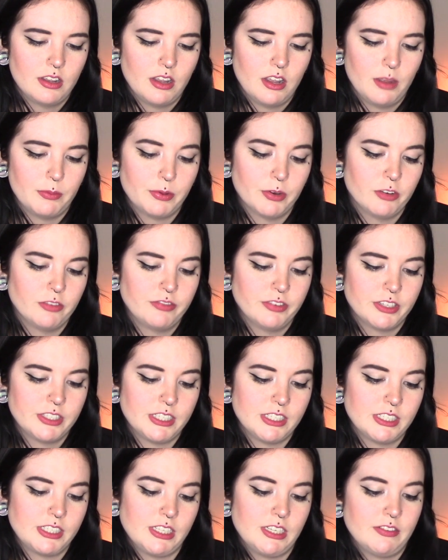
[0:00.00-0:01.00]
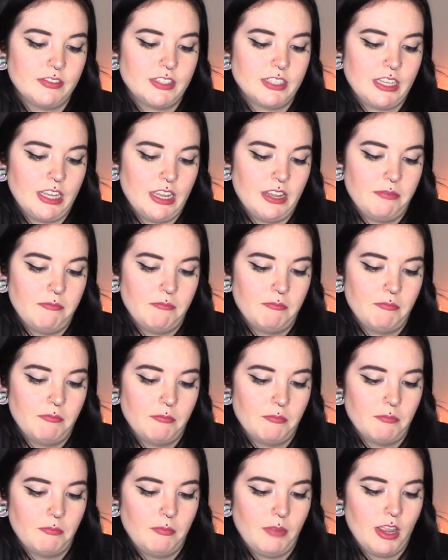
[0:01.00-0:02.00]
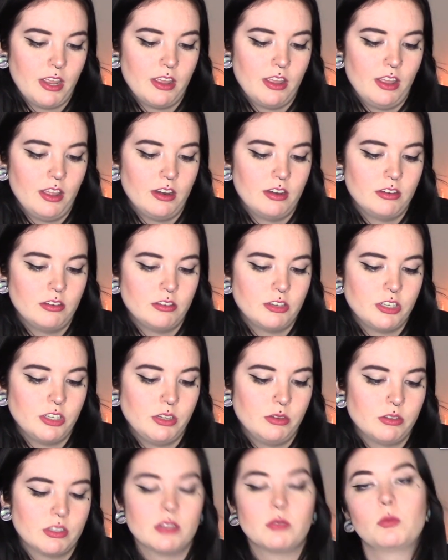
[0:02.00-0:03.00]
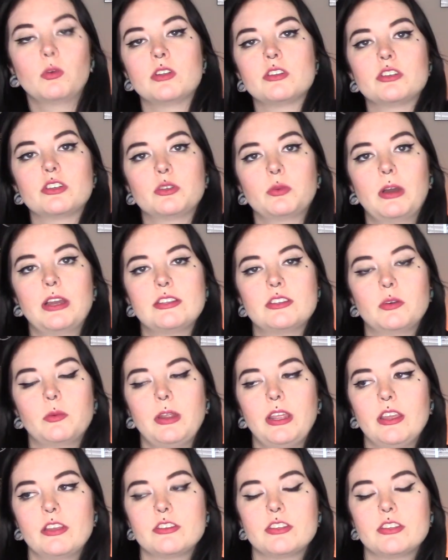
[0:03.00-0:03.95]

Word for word: approved for sensitive skin and to use it once or twice a week.